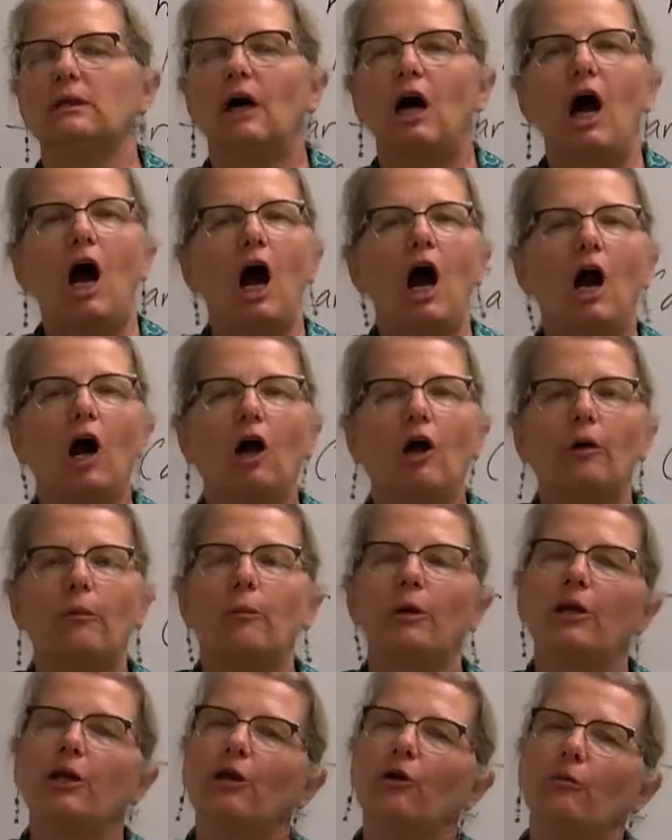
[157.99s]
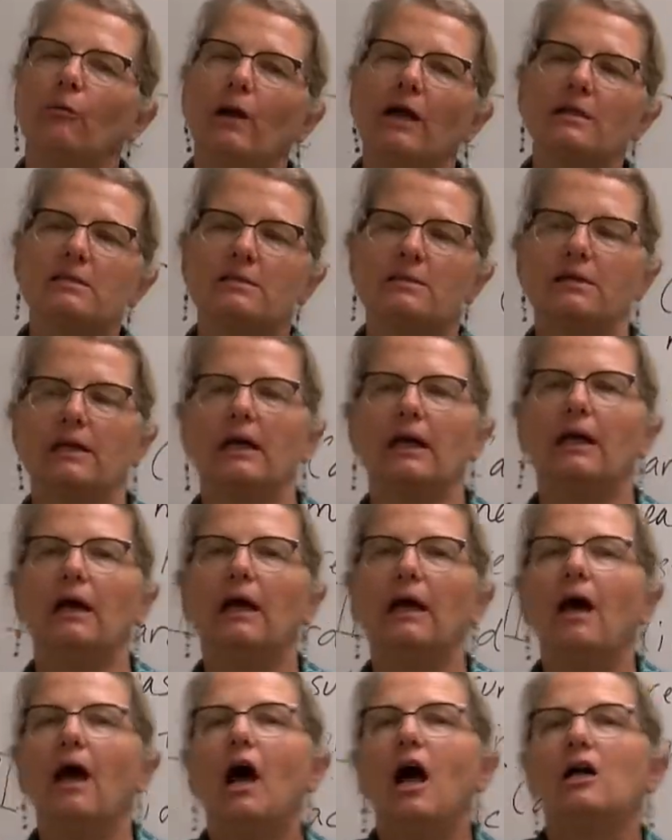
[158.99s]
hard when you're resting.
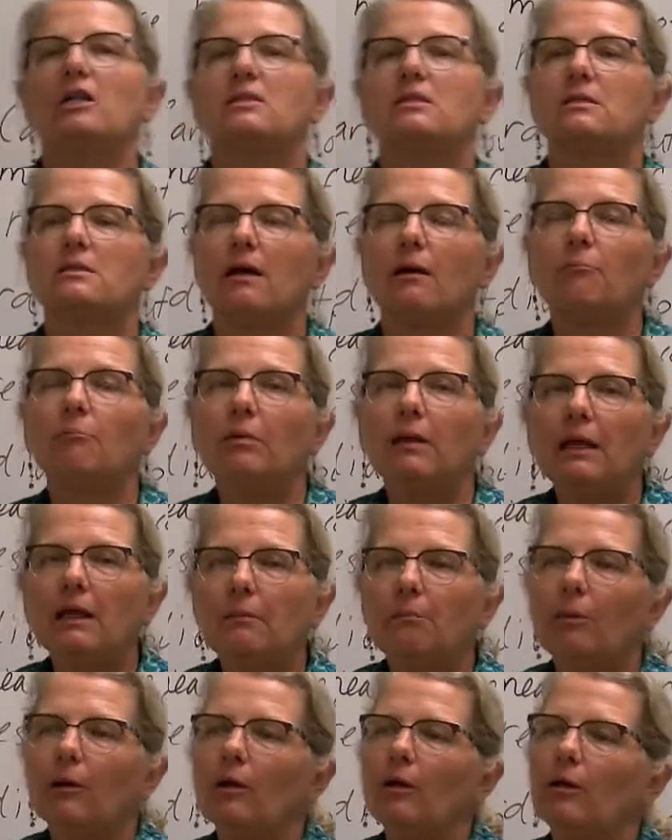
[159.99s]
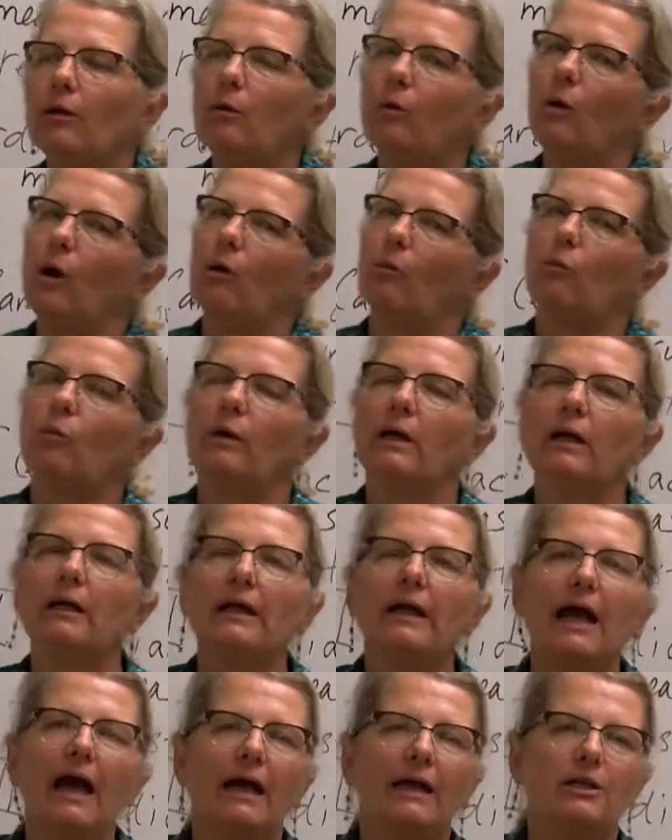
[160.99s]
Some people who are
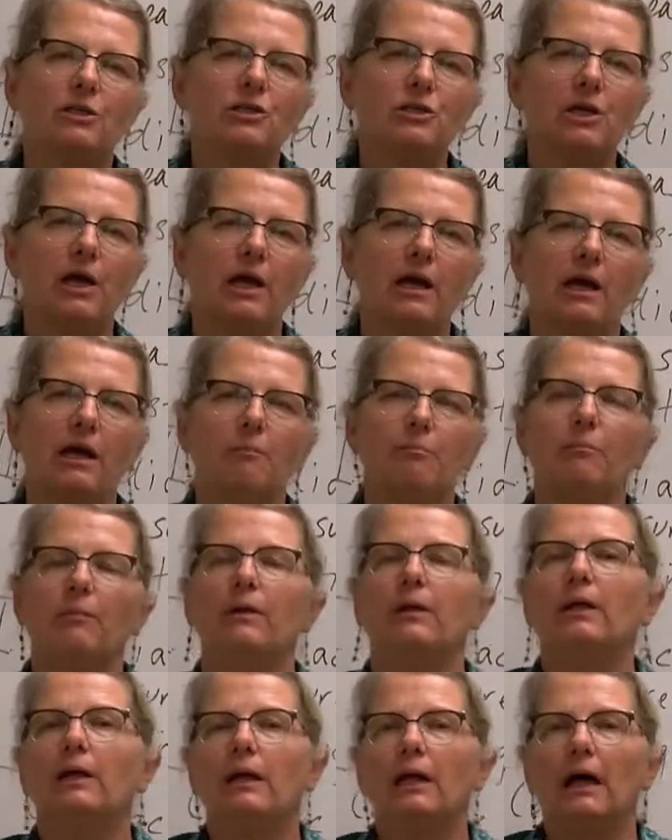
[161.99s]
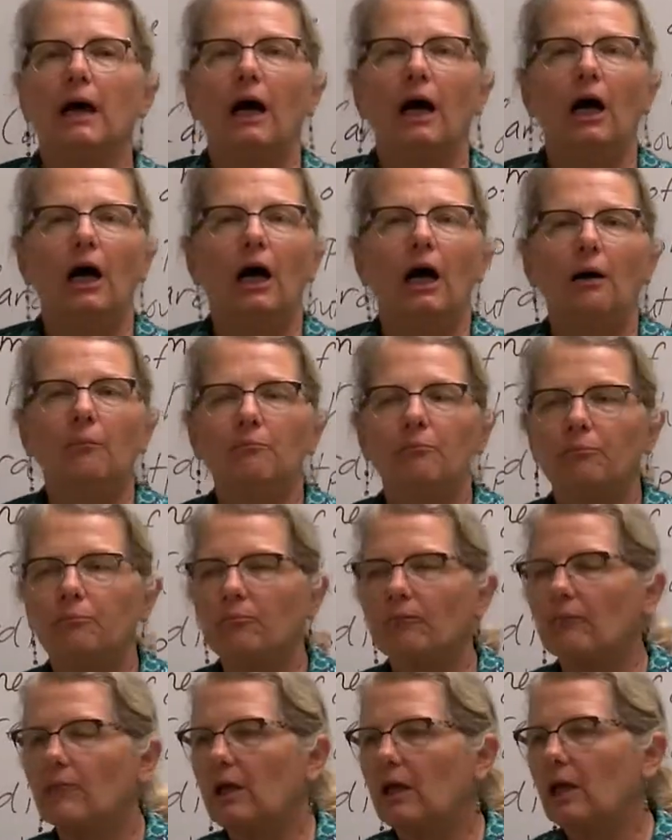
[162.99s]
really out of shape,
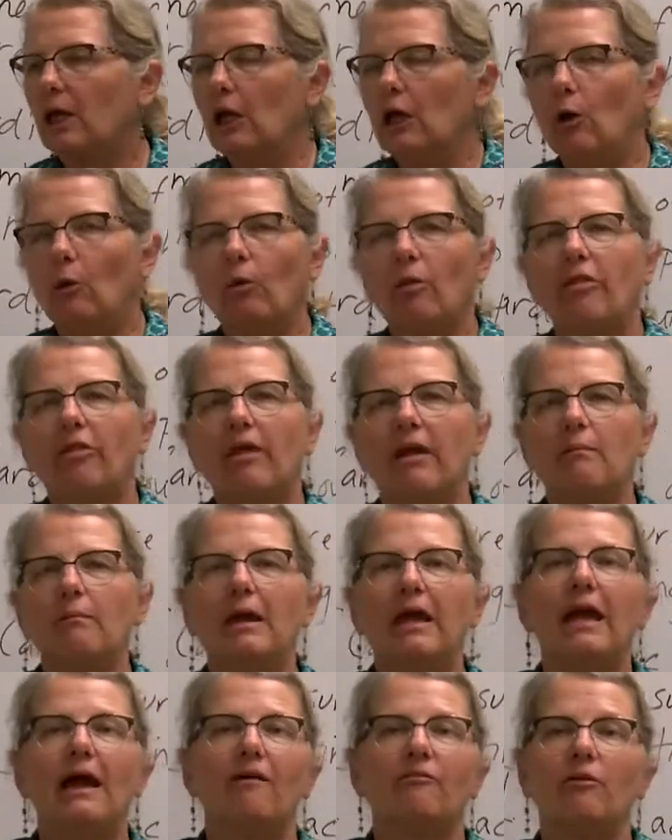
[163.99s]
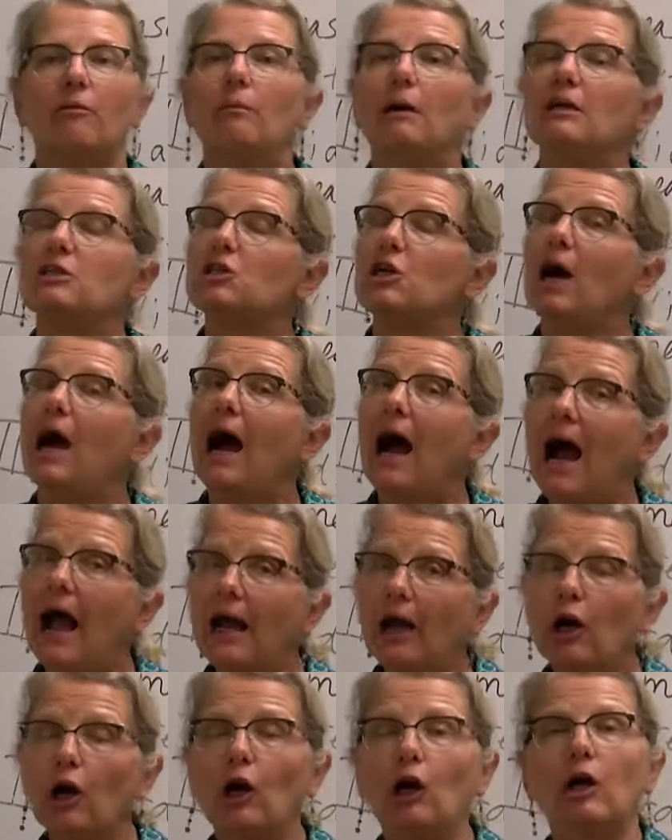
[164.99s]
they may have a much
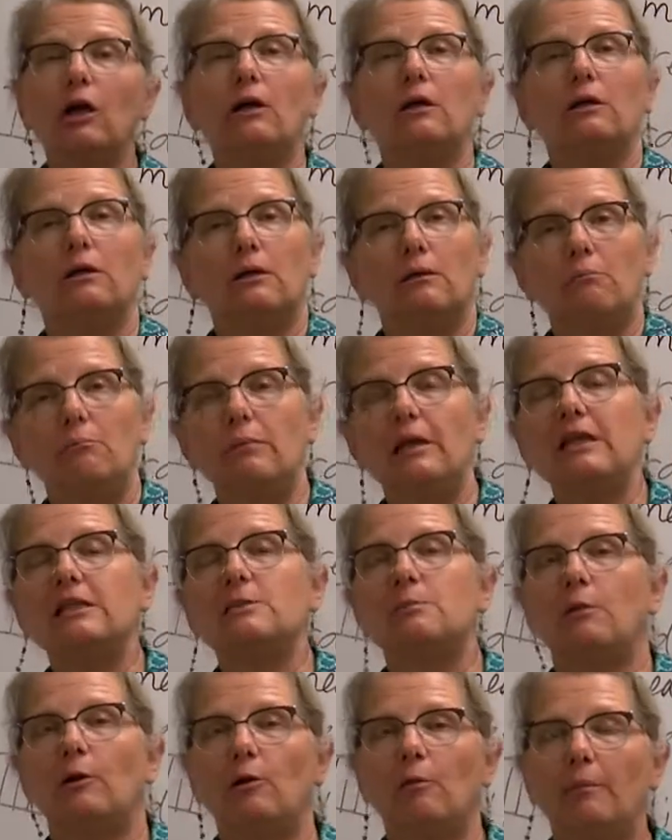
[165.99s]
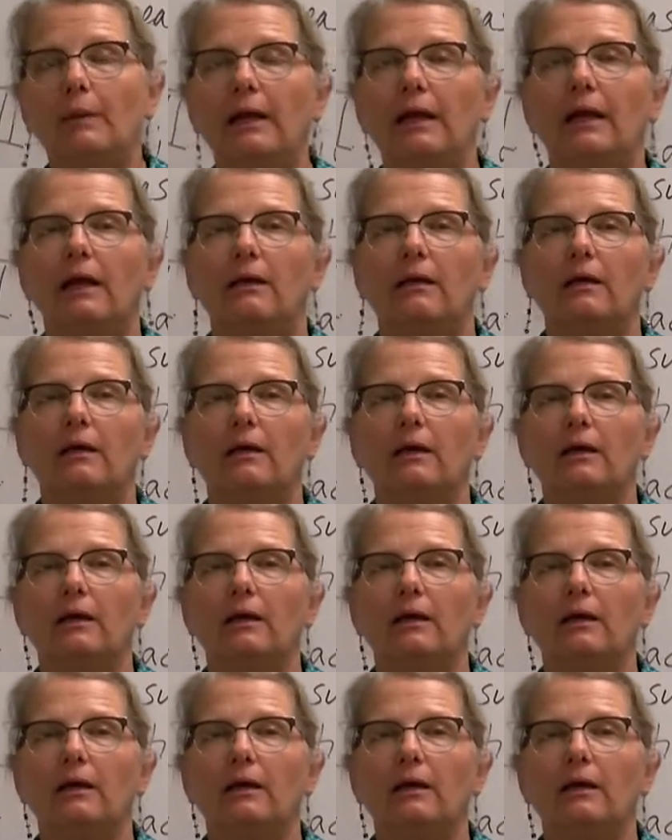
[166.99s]
higher beats per minute.